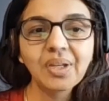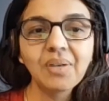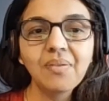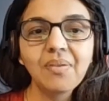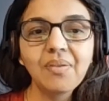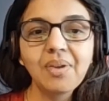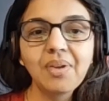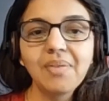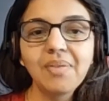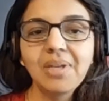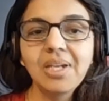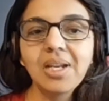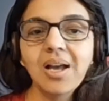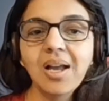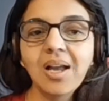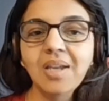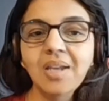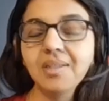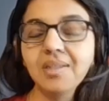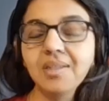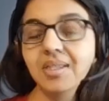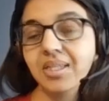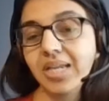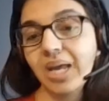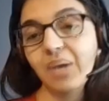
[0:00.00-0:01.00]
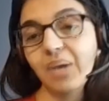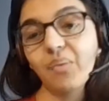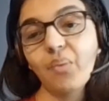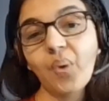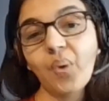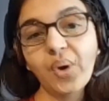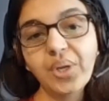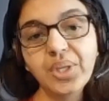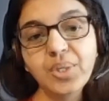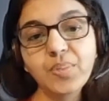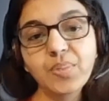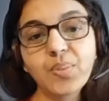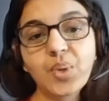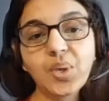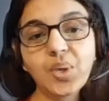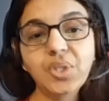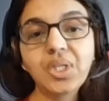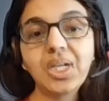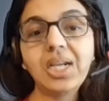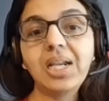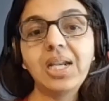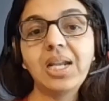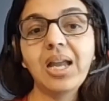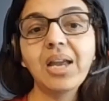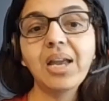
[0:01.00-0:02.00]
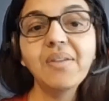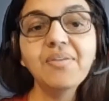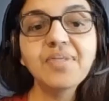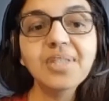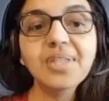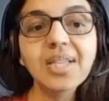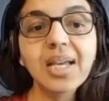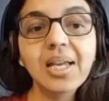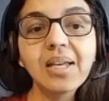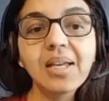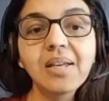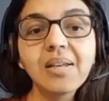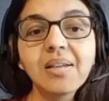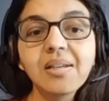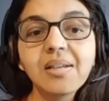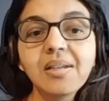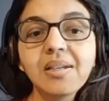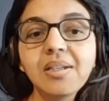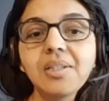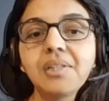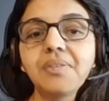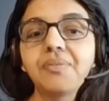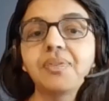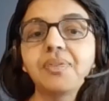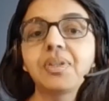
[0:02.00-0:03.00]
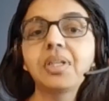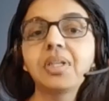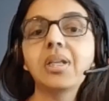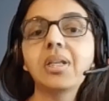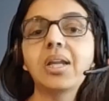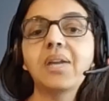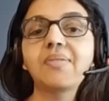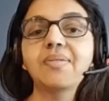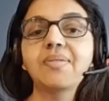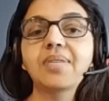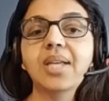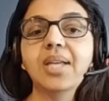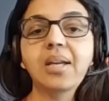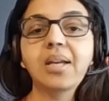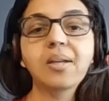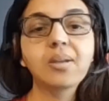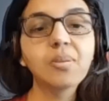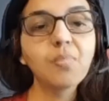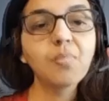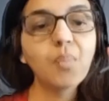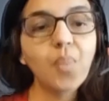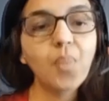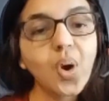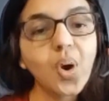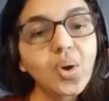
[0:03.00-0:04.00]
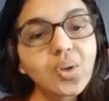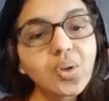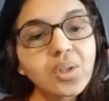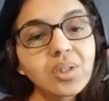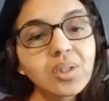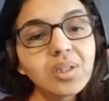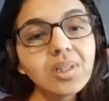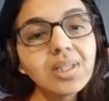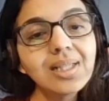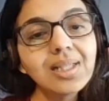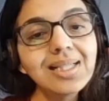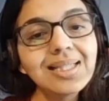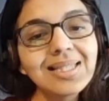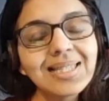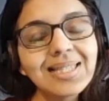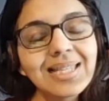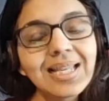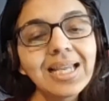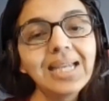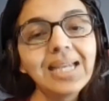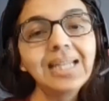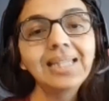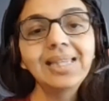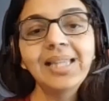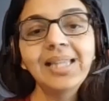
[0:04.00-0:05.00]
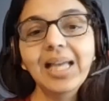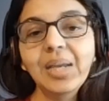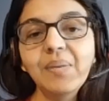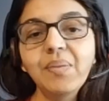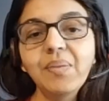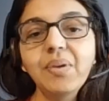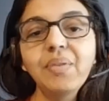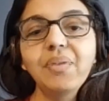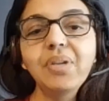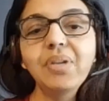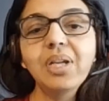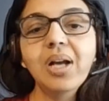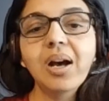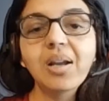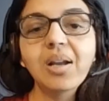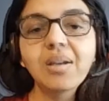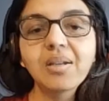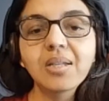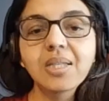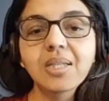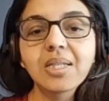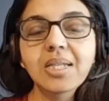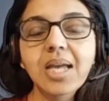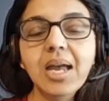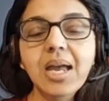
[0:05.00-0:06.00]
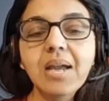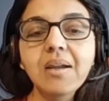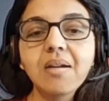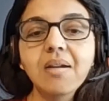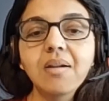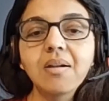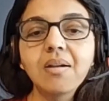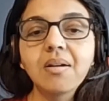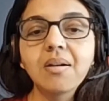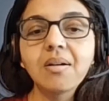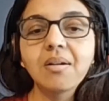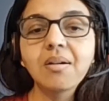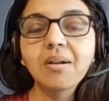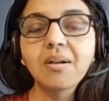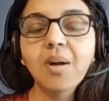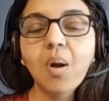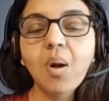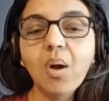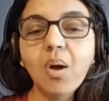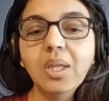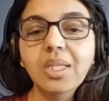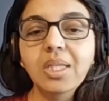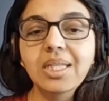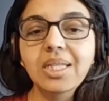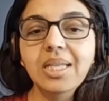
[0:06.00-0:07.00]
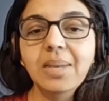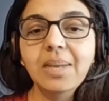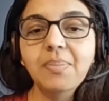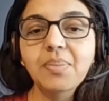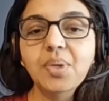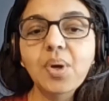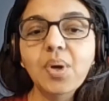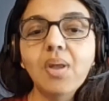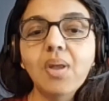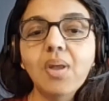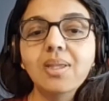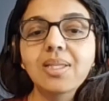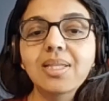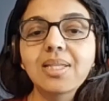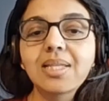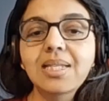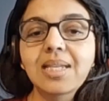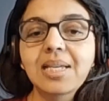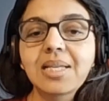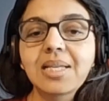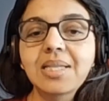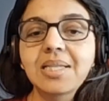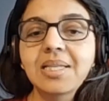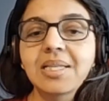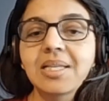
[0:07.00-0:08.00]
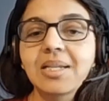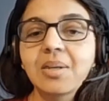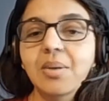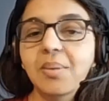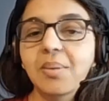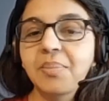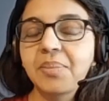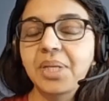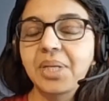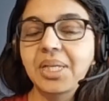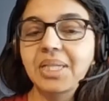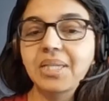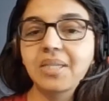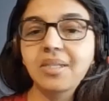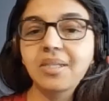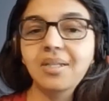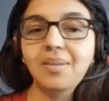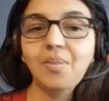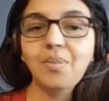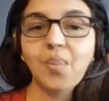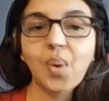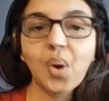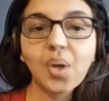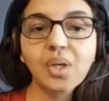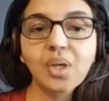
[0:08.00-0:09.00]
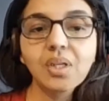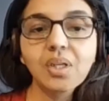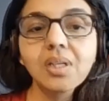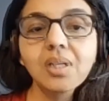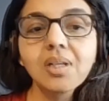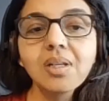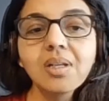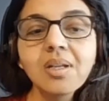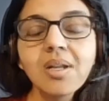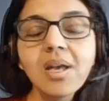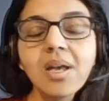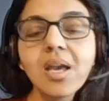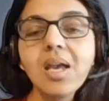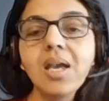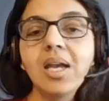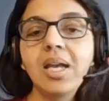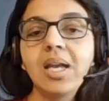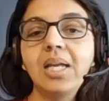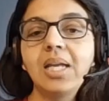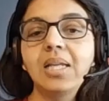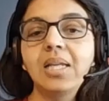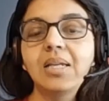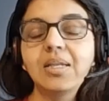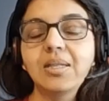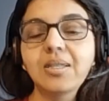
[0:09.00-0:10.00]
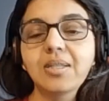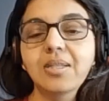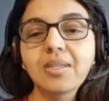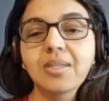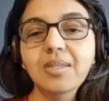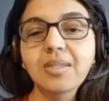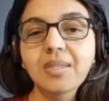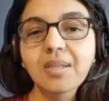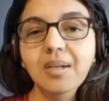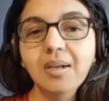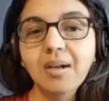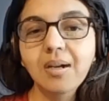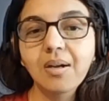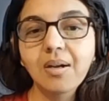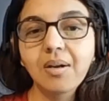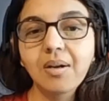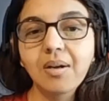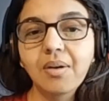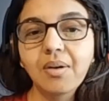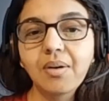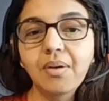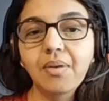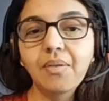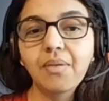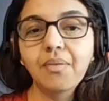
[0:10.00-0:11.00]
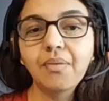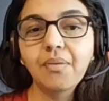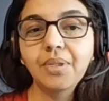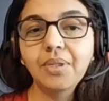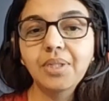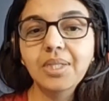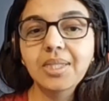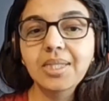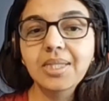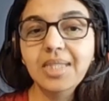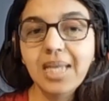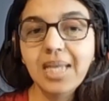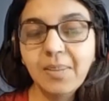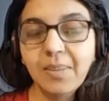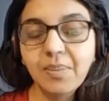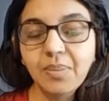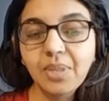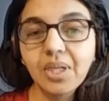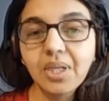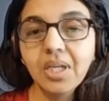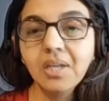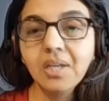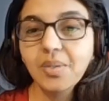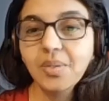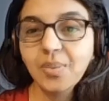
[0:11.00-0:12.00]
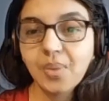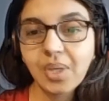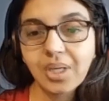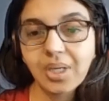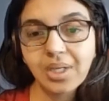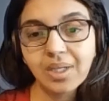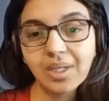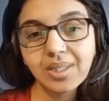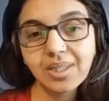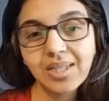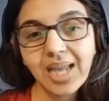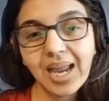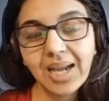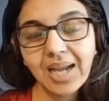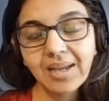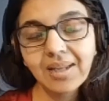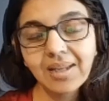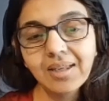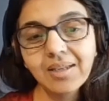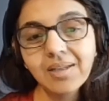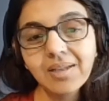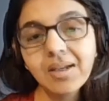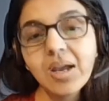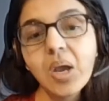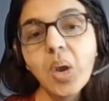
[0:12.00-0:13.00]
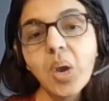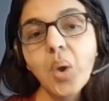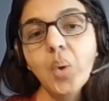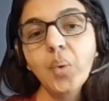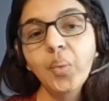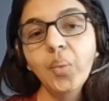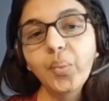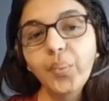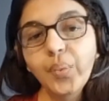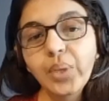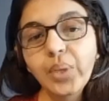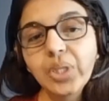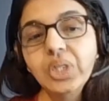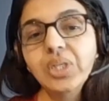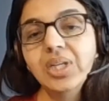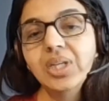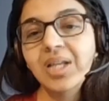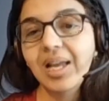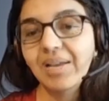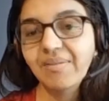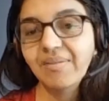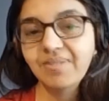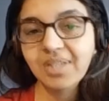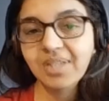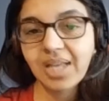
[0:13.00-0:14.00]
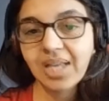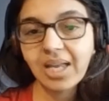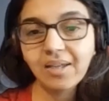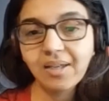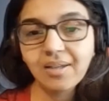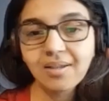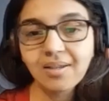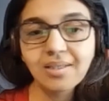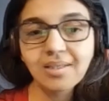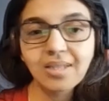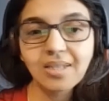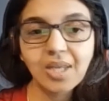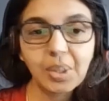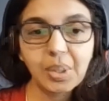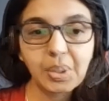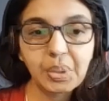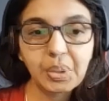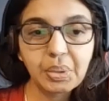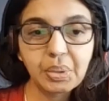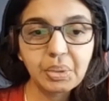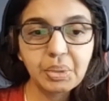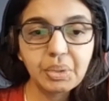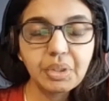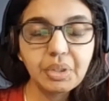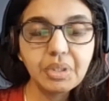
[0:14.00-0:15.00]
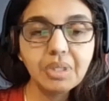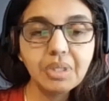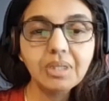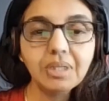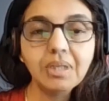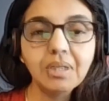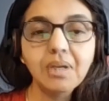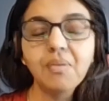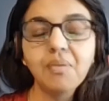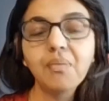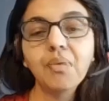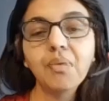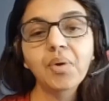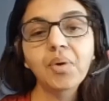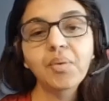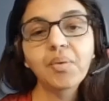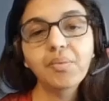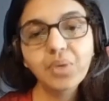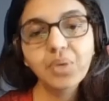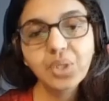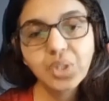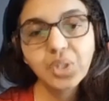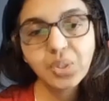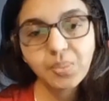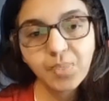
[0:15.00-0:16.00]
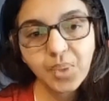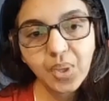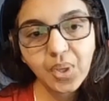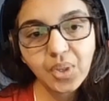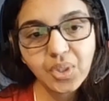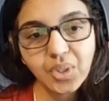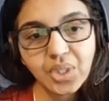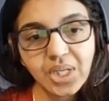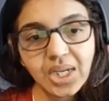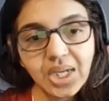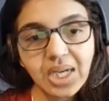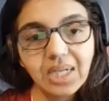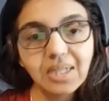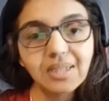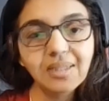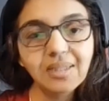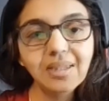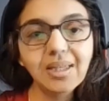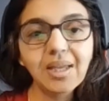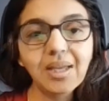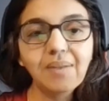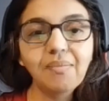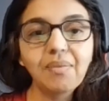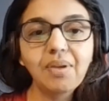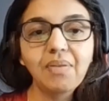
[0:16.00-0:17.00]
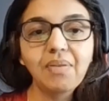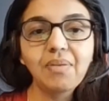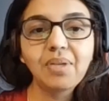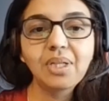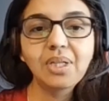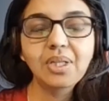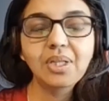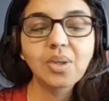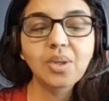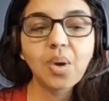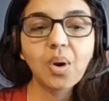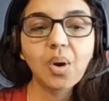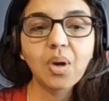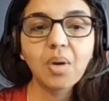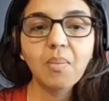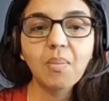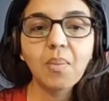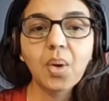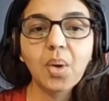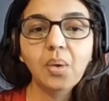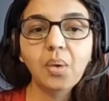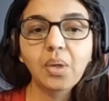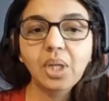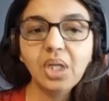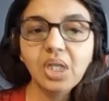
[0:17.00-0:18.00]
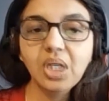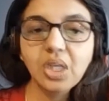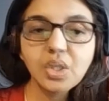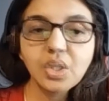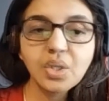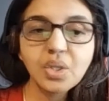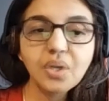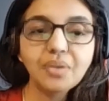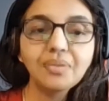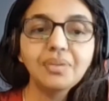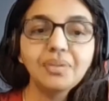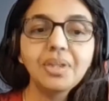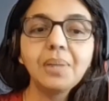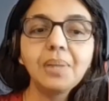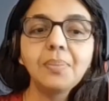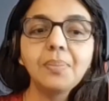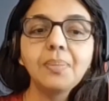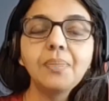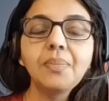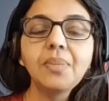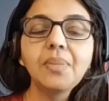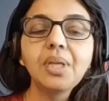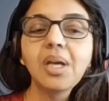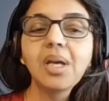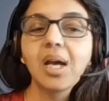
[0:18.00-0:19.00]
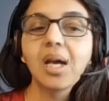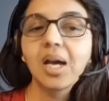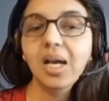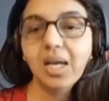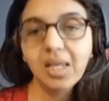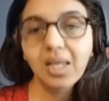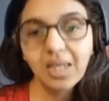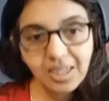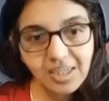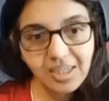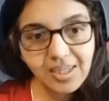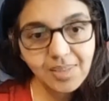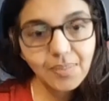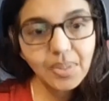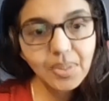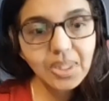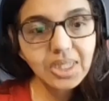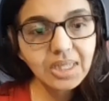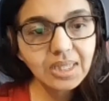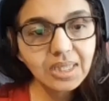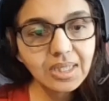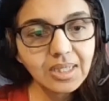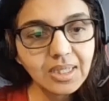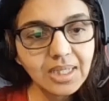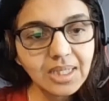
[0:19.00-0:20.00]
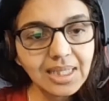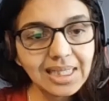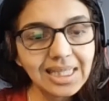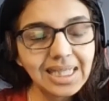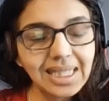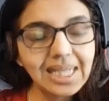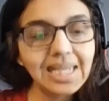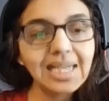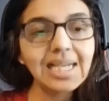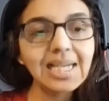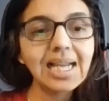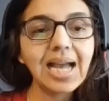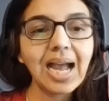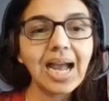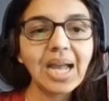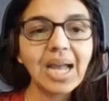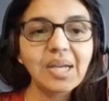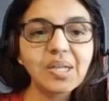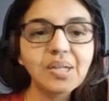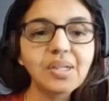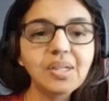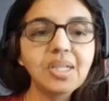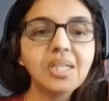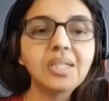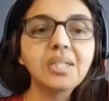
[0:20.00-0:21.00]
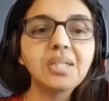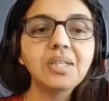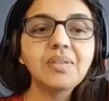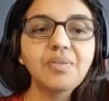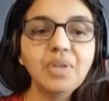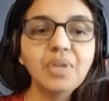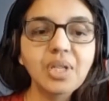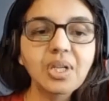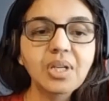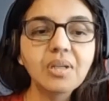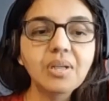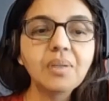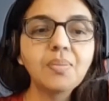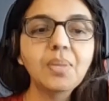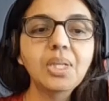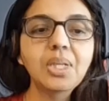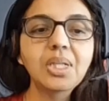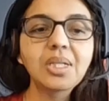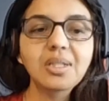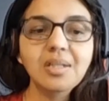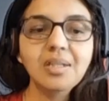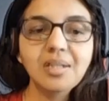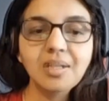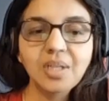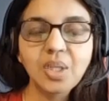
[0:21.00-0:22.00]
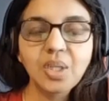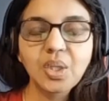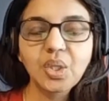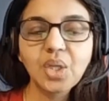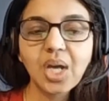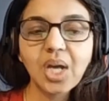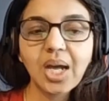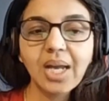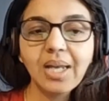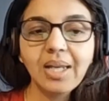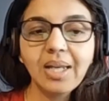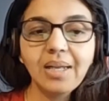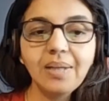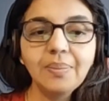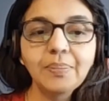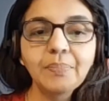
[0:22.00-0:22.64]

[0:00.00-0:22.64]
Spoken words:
We will understand what is project life cycle, different life cycle models. Then we will understand a concept called Stacey complexity model. It is for the same thing to understanding which life cycles are good for which project. Then we will talk about each of them little bit in detail, iterative, incremental, agile.